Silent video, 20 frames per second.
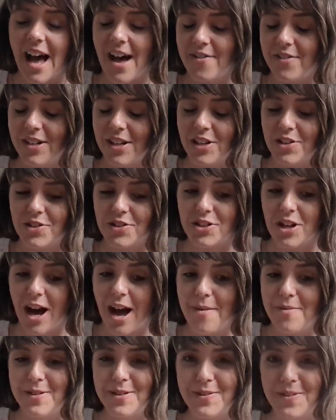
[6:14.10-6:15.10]
having a good
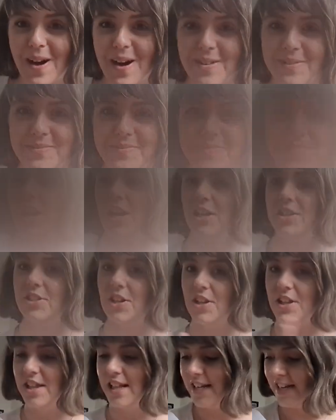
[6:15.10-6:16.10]
time as well.
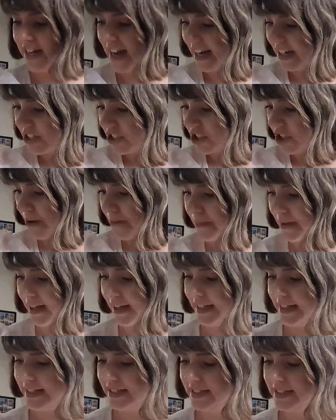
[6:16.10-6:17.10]
So the next shop
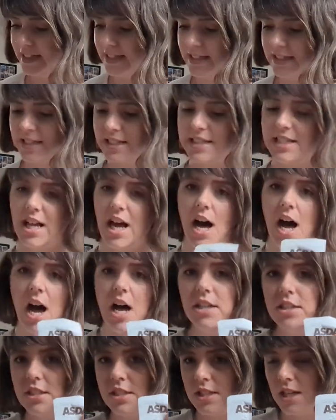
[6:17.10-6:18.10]
is
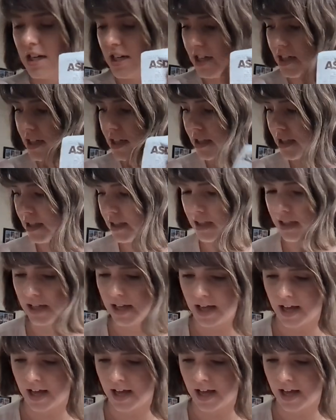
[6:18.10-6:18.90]
Asda.